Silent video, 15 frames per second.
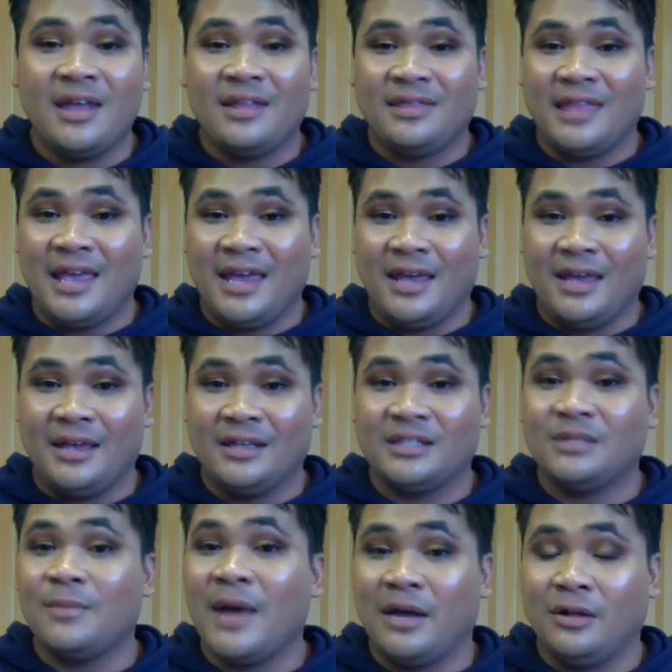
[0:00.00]
They
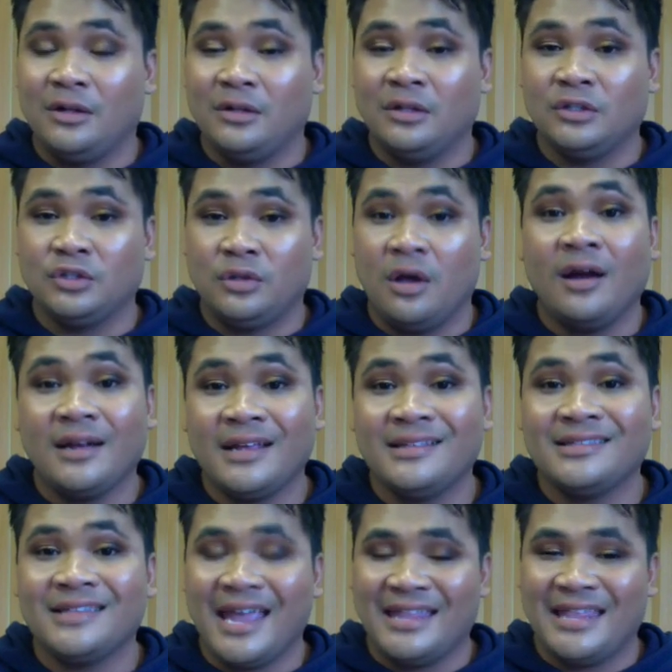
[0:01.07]
smile to the
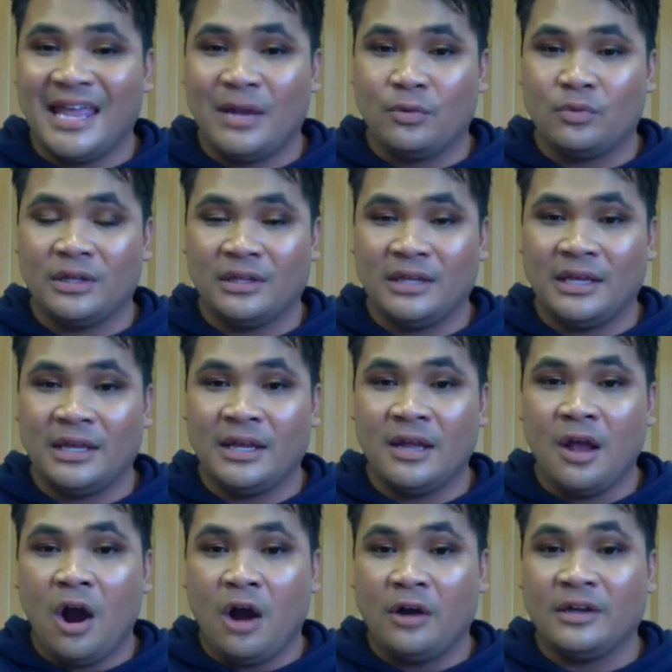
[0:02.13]
audience and they really
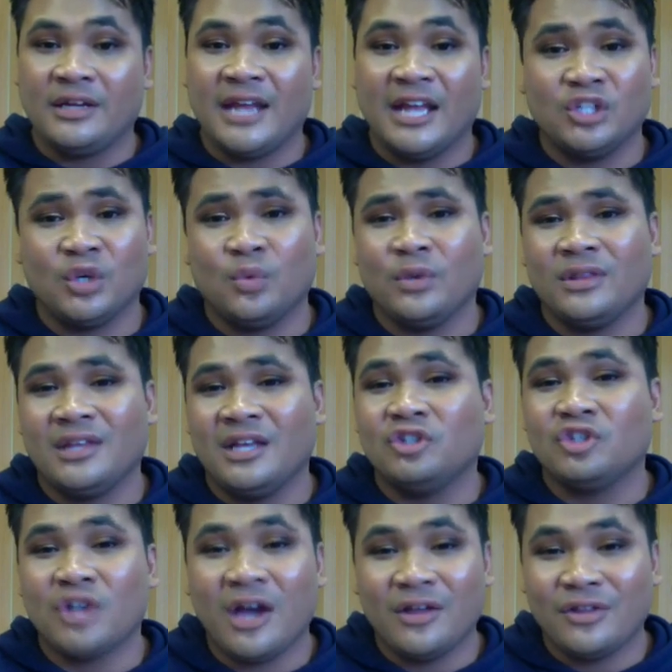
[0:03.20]
are engaging with
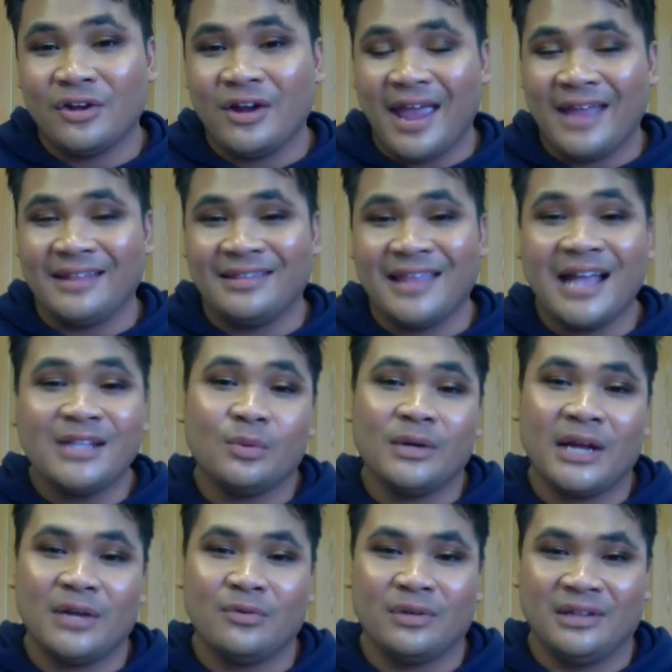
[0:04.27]
each other, and that's what
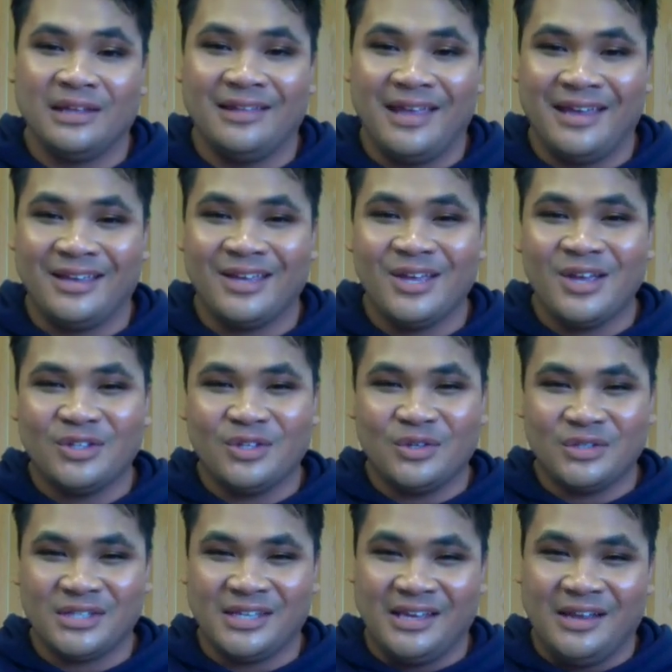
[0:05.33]
I really like to
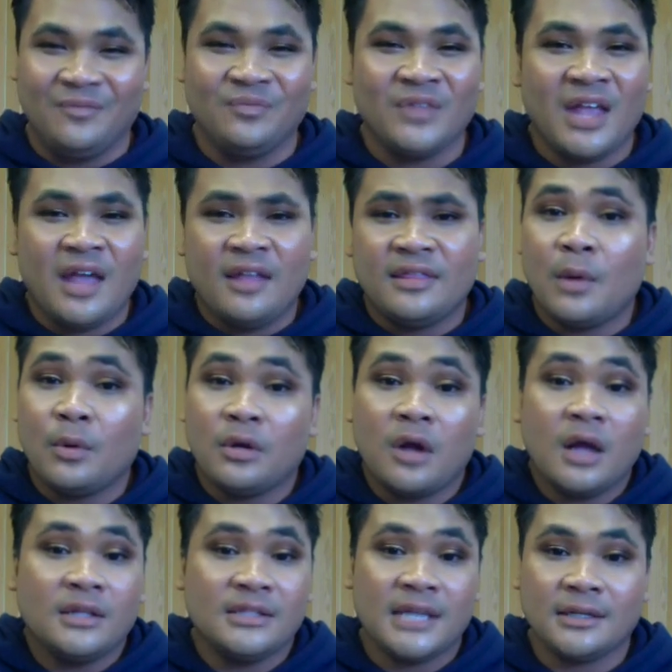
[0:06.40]
see. They were
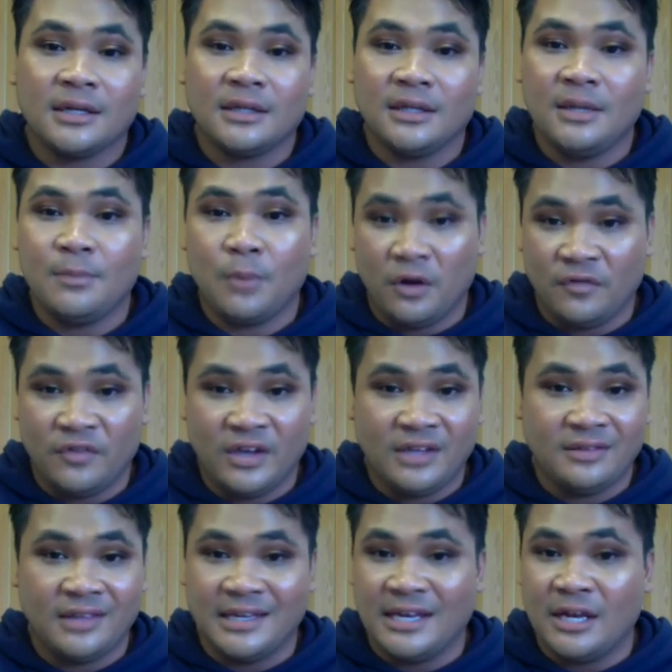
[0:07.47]
not technically perfect.
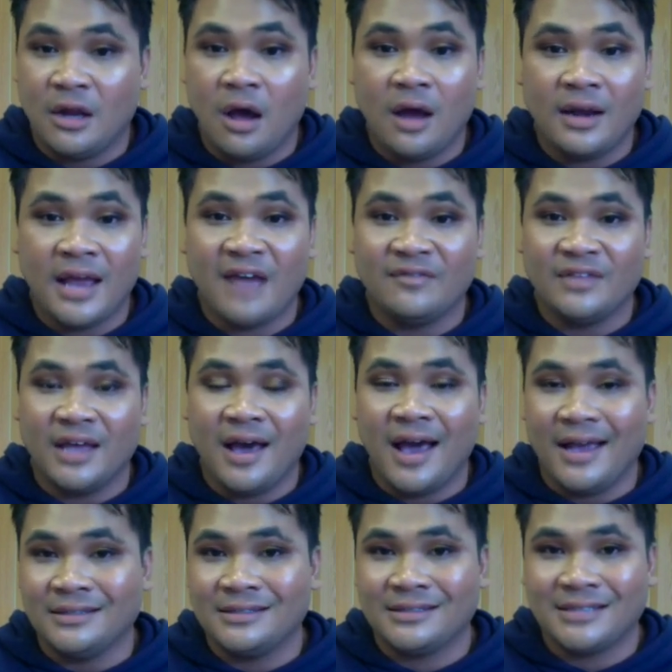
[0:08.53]
They did not have the
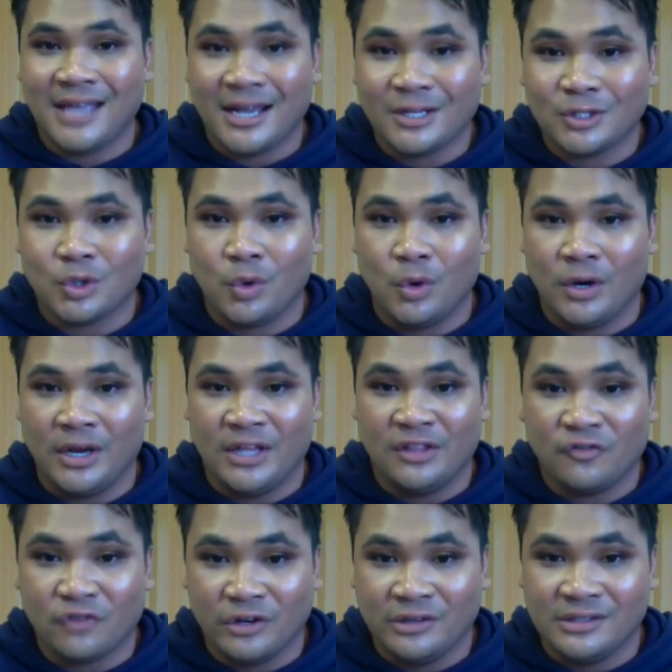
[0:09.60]
highest tech score in the
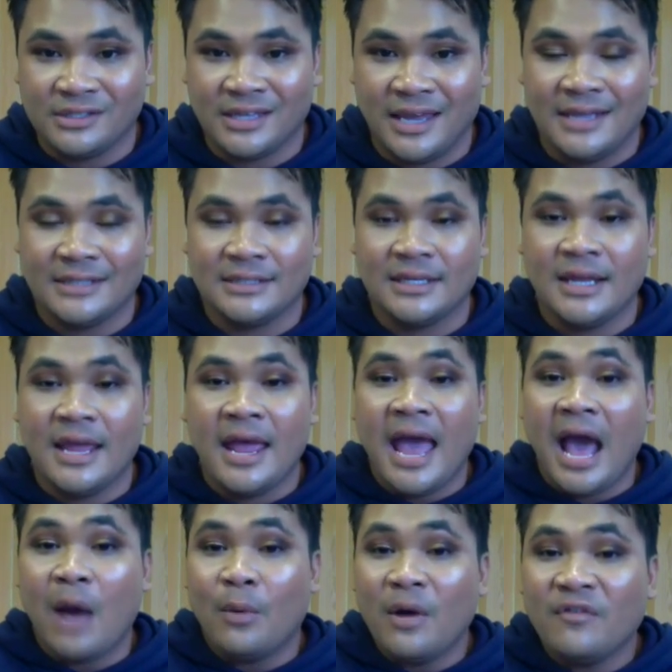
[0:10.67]
free skate.
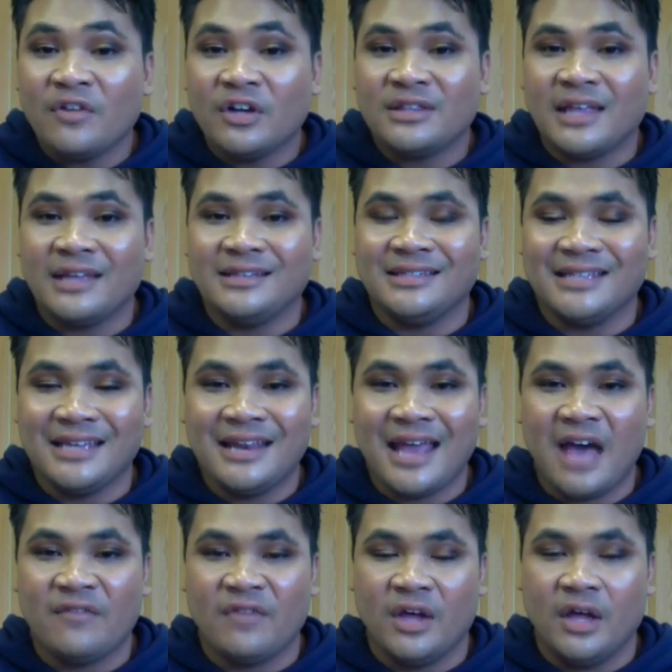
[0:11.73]
However, they did
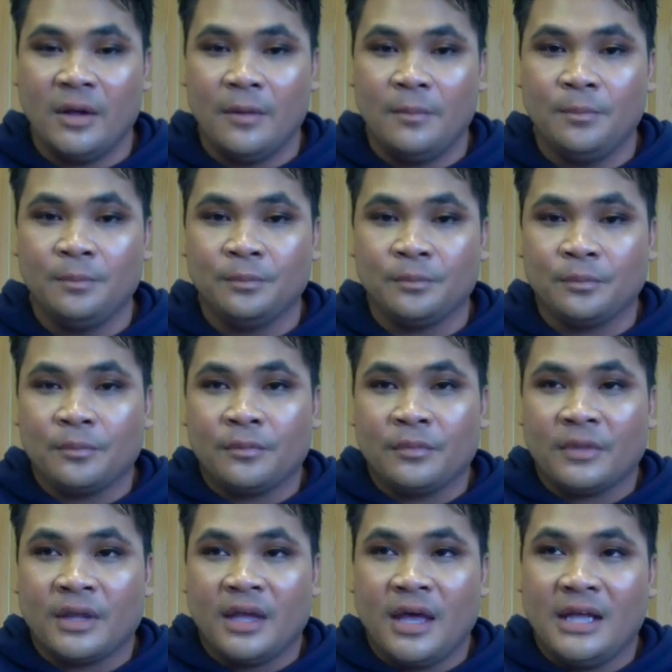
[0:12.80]
have a
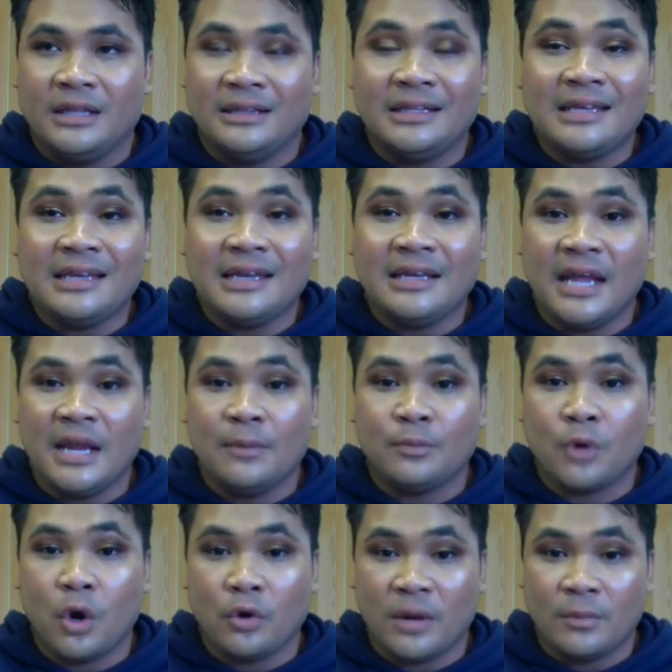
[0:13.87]
lead in
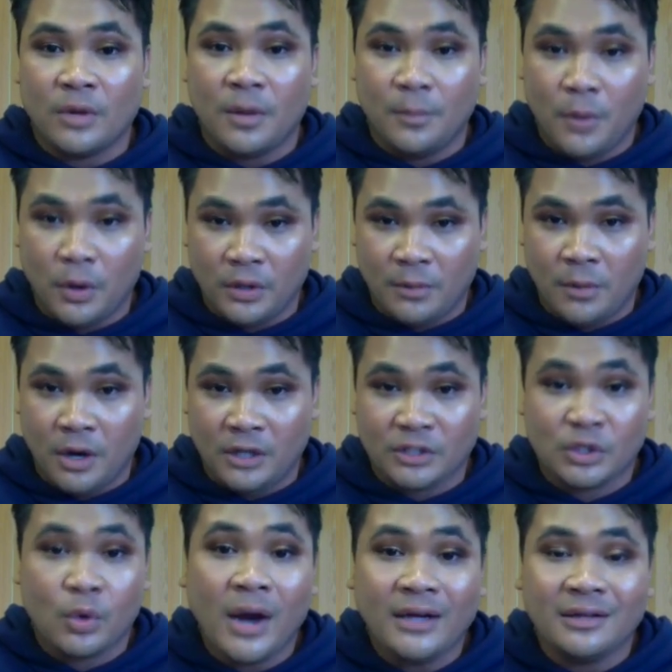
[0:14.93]
program component marks,
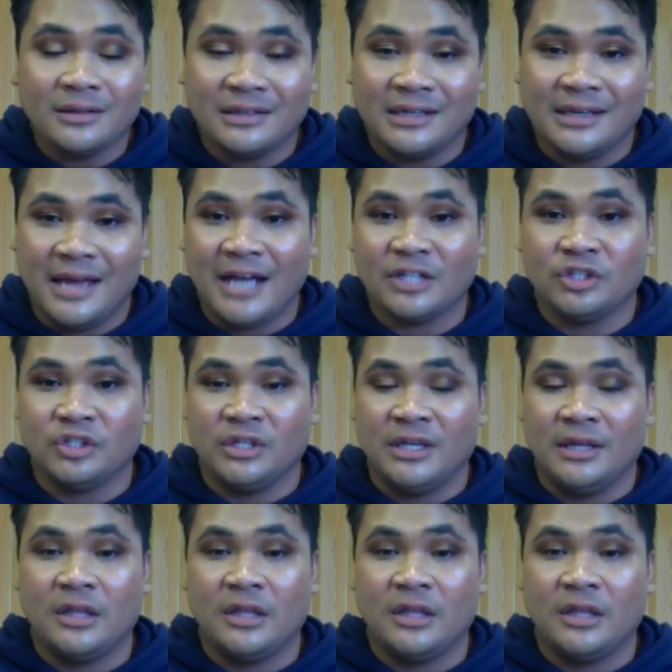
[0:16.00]
quite a lead actually.